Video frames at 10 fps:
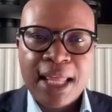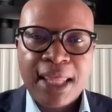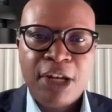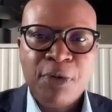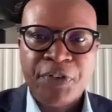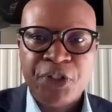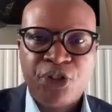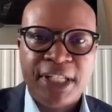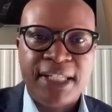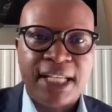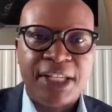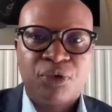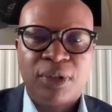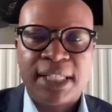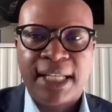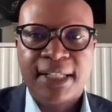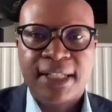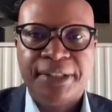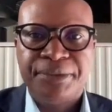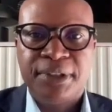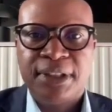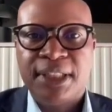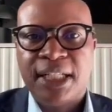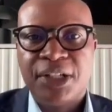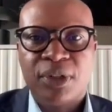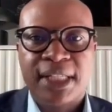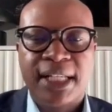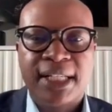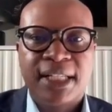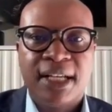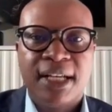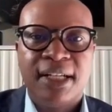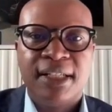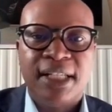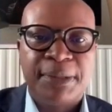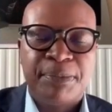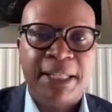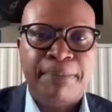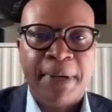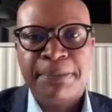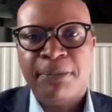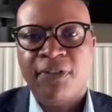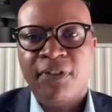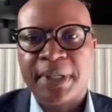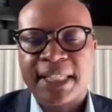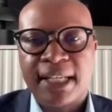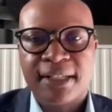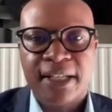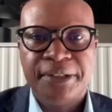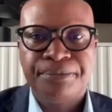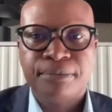Then move on to the industrial sector. The industrial sector has been the best performing sector